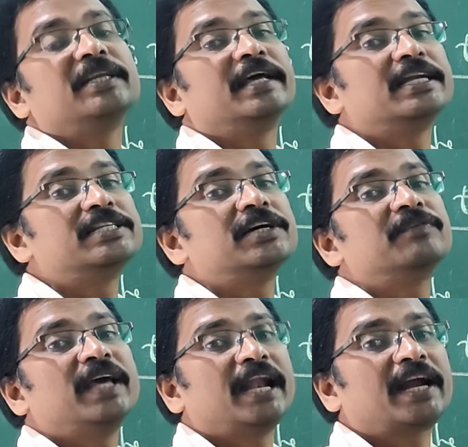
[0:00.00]
Energy
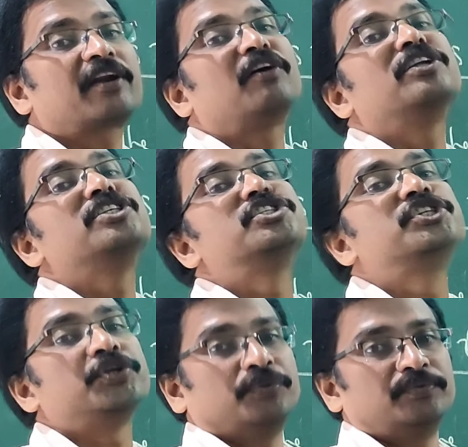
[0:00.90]
of the electron is
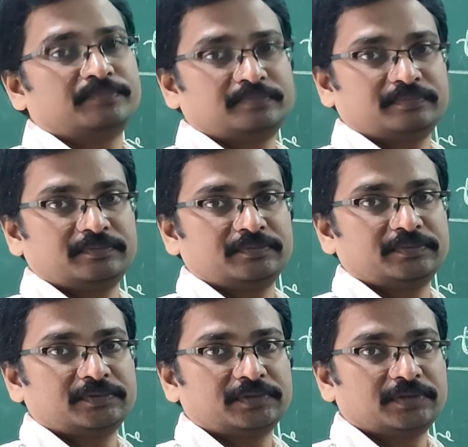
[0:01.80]
0.
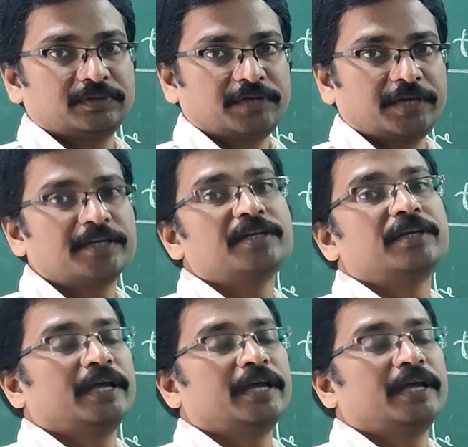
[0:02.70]
Okay.